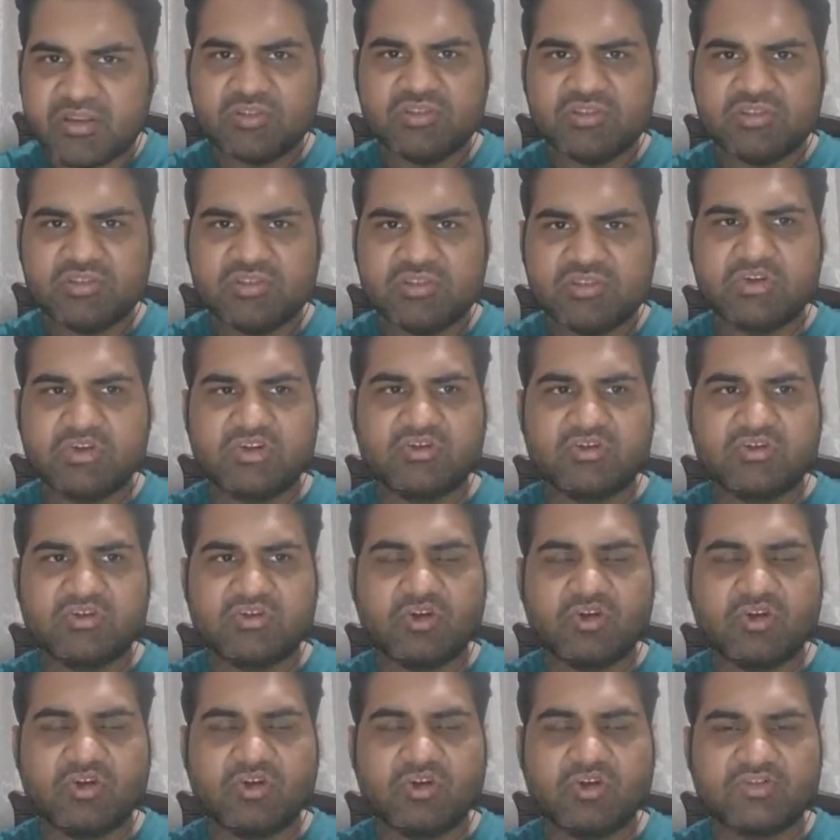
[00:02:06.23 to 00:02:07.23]
the basis
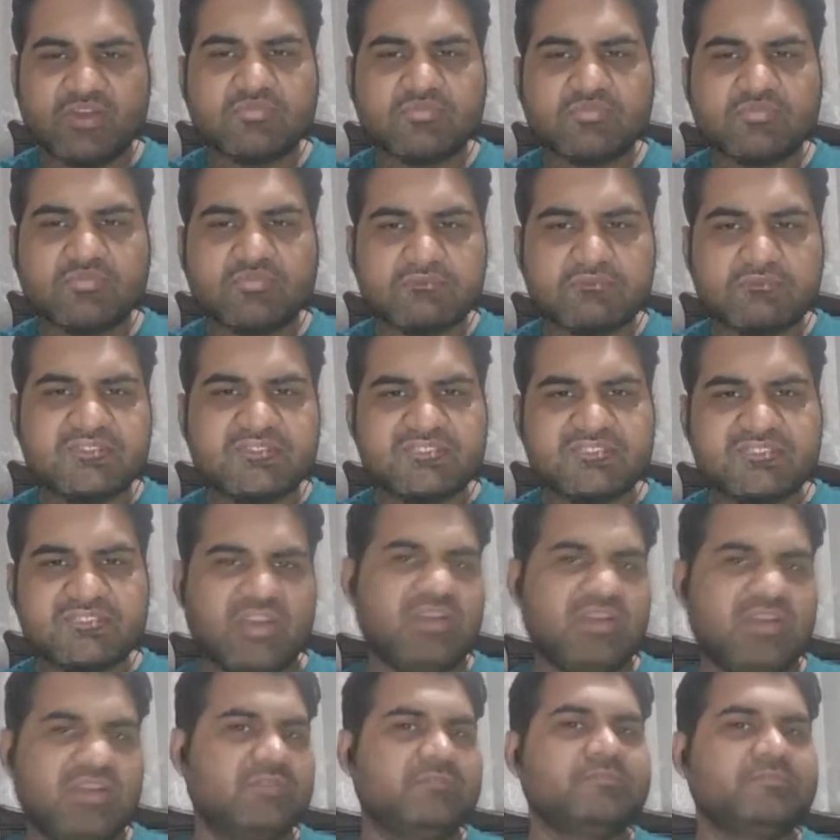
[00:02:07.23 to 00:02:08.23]
of some common
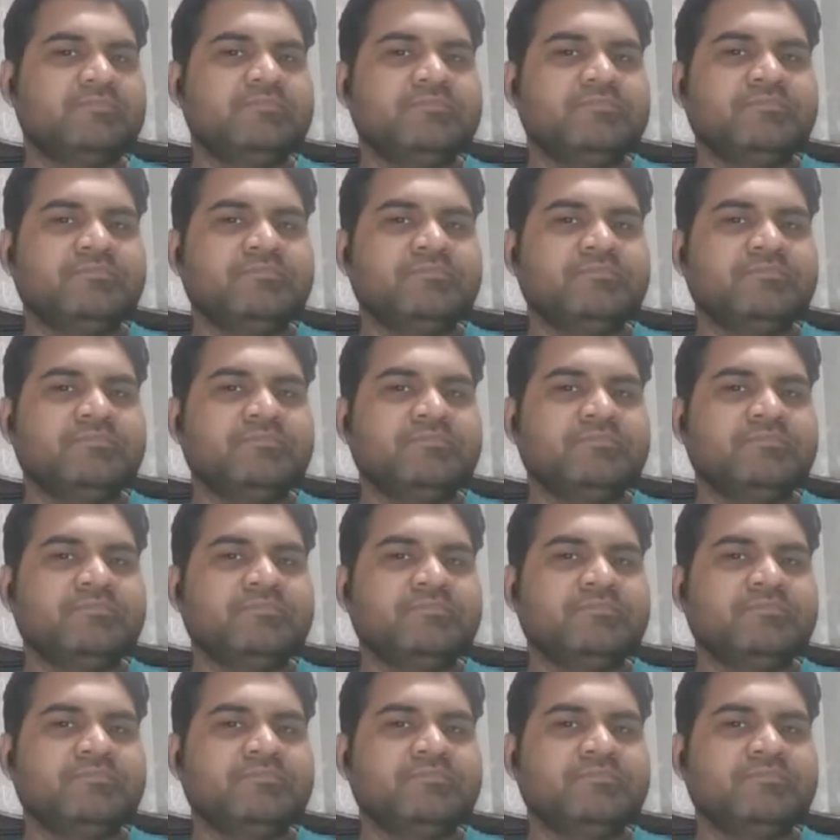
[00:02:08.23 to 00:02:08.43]
thing,